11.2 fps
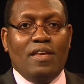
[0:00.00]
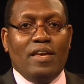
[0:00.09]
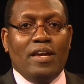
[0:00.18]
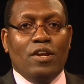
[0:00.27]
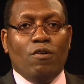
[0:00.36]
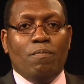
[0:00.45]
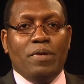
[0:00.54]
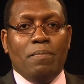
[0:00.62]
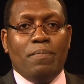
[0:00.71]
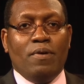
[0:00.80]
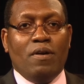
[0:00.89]
and all
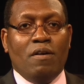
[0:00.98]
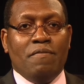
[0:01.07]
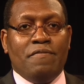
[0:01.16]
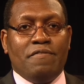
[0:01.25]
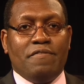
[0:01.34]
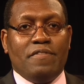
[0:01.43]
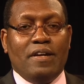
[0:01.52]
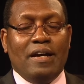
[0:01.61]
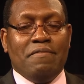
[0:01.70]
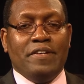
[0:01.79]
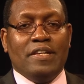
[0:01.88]
people of
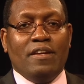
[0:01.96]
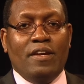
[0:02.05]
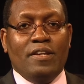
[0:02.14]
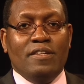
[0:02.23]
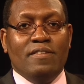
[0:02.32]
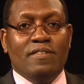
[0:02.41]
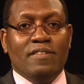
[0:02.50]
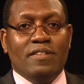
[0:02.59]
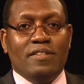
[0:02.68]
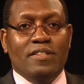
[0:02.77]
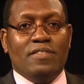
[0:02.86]
African
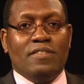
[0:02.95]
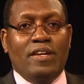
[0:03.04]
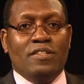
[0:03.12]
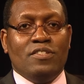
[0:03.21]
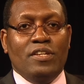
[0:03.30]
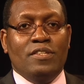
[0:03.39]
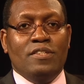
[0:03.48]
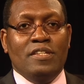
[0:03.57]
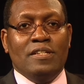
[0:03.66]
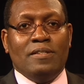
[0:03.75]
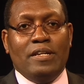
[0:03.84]
descent in
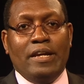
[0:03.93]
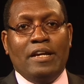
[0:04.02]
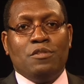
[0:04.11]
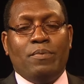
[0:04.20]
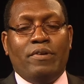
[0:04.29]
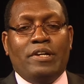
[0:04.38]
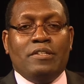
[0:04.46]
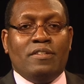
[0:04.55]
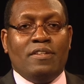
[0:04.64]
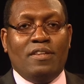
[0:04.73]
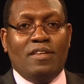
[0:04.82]
the diaspora
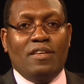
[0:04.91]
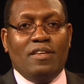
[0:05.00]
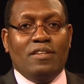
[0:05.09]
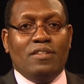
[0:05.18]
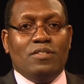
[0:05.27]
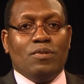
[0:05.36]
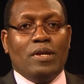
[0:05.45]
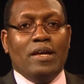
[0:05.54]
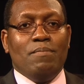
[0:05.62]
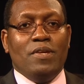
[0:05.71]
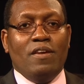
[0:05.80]
to
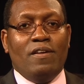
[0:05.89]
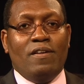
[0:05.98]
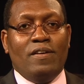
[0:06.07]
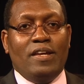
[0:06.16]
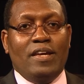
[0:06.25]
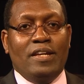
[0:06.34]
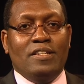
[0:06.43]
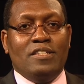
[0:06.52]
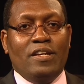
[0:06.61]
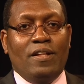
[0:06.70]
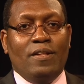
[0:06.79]
come here and
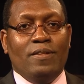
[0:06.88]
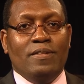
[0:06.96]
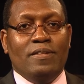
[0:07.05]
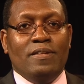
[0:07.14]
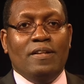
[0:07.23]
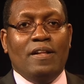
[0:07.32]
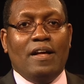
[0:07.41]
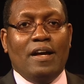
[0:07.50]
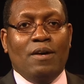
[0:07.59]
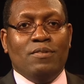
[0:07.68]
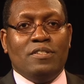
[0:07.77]
tell
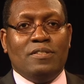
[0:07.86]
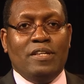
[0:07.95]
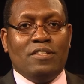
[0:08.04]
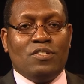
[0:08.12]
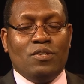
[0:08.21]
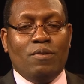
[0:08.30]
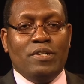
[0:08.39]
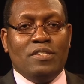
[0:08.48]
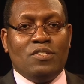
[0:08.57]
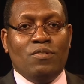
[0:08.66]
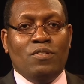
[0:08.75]
out their
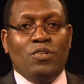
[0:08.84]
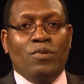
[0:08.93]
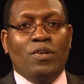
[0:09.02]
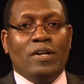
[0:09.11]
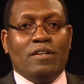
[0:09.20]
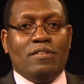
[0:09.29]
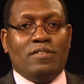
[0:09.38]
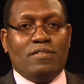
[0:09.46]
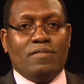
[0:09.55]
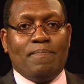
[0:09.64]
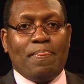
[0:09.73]
stories to New
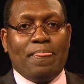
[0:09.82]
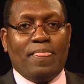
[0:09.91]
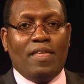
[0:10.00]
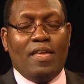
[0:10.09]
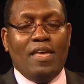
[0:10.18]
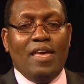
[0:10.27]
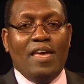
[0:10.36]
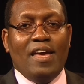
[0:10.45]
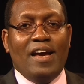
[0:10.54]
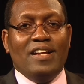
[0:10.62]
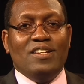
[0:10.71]
Yorkers.
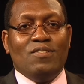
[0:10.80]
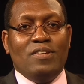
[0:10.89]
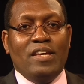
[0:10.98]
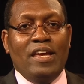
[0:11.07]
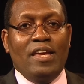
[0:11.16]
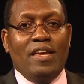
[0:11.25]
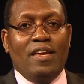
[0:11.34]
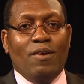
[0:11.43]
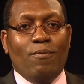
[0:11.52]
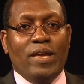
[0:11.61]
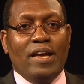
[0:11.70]
And today
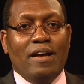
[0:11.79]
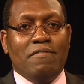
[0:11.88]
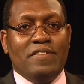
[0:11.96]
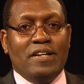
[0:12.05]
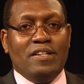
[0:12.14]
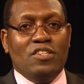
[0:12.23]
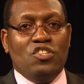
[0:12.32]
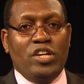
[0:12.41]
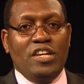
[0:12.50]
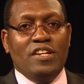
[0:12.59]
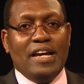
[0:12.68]
we have
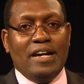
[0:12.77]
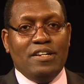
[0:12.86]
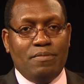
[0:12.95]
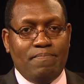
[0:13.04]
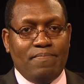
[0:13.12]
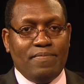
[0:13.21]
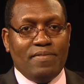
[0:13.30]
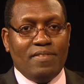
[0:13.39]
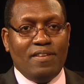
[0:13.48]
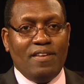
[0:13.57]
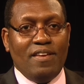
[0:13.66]
Jane Adam.
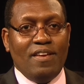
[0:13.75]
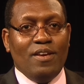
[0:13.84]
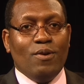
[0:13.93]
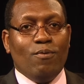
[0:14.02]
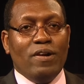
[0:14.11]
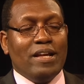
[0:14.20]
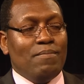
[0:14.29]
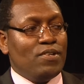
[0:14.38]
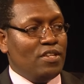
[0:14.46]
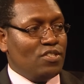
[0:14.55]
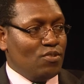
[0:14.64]
Welcome
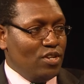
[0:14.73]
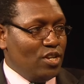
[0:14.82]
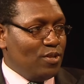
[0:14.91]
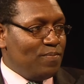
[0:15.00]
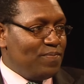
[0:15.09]
to the studio.